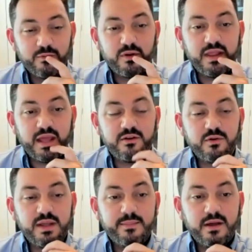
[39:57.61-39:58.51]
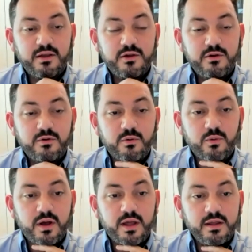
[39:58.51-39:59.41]
What do they got to do? Email you or
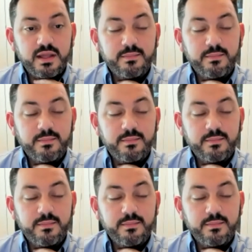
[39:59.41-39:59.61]
what? Email?